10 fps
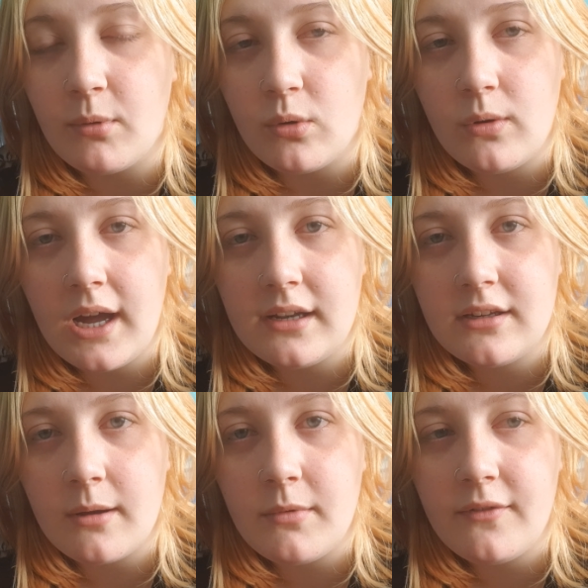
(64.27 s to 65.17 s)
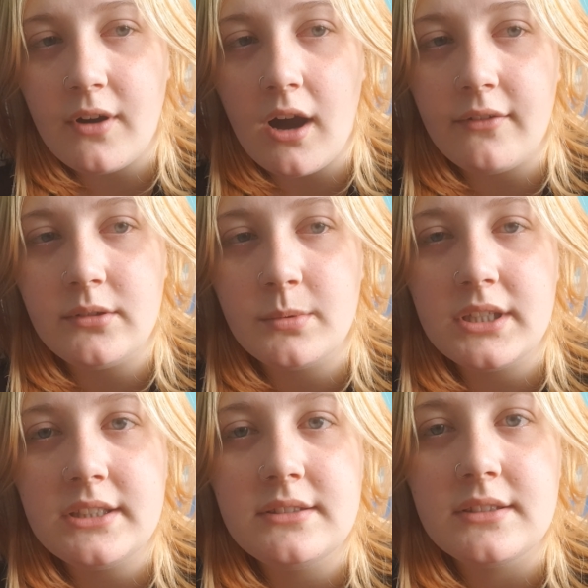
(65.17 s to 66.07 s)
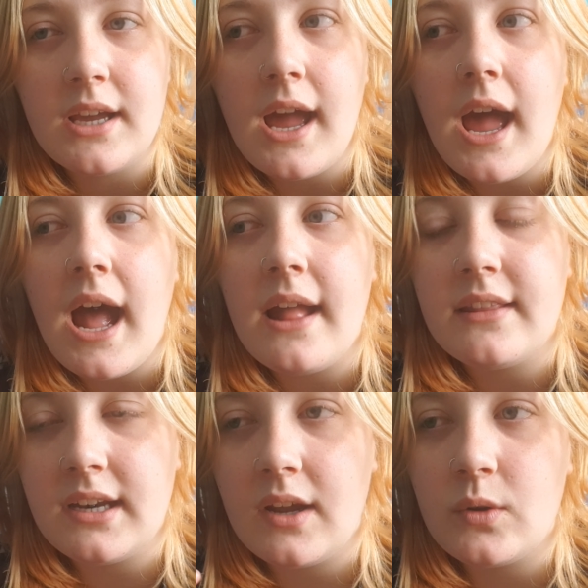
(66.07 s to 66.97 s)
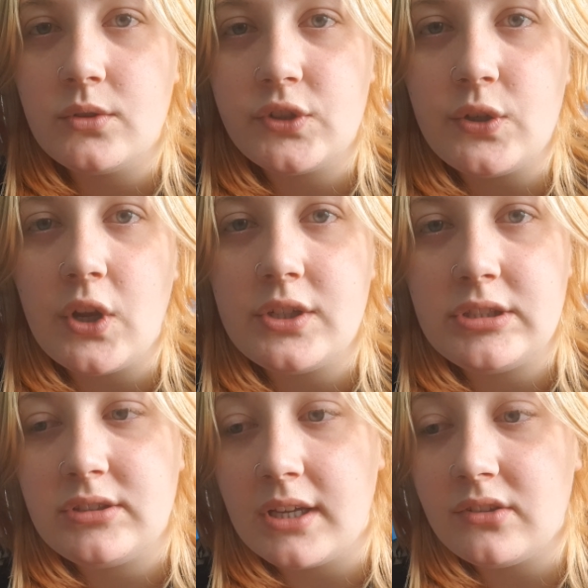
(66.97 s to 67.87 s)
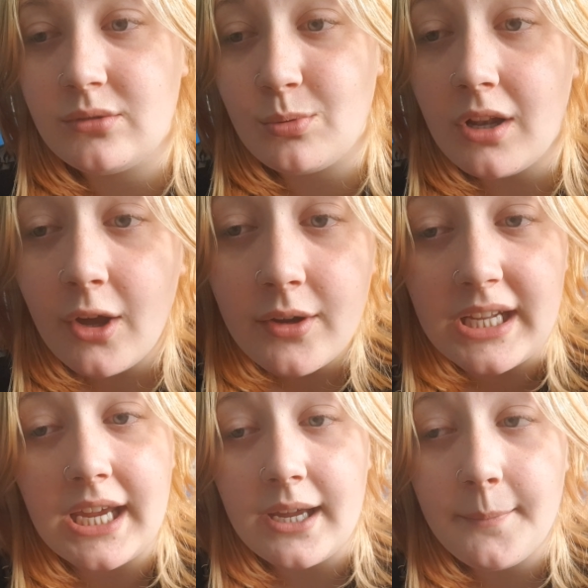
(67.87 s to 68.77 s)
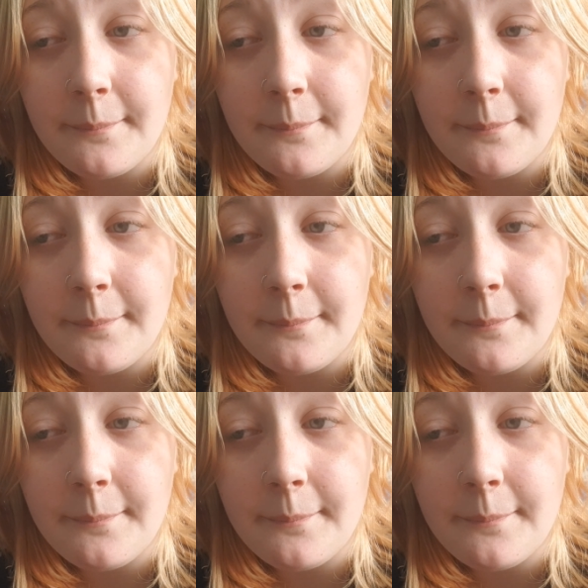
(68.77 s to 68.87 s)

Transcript: ball had come off afterwards, and then I also noticed I swallowed it.